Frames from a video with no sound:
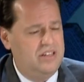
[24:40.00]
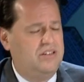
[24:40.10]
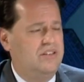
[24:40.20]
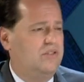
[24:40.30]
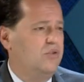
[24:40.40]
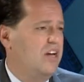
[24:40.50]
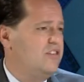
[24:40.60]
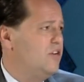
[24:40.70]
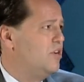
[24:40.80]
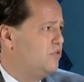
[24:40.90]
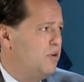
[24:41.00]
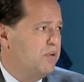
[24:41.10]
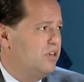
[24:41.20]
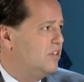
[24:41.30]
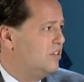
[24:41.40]
to Nigeria,
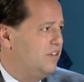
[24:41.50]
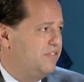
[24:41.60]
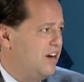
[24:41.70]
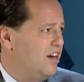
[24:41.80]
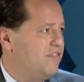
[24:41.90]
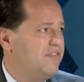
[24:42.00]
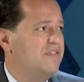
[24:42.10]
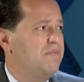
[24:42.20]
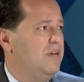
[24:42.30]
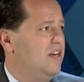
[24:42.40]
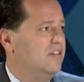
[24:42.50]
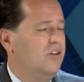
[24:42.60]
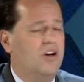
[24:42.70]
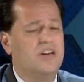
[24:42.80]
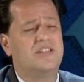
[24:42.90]
$3.35 billion
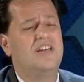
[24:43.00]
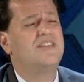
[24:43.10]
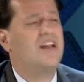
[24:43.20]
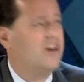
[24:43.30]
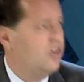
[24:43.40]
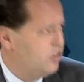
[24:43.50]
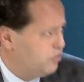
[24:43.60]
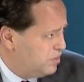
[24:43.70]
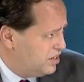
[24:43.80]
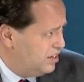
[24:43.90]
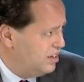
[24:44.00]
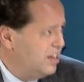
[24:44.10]
is a lot of money.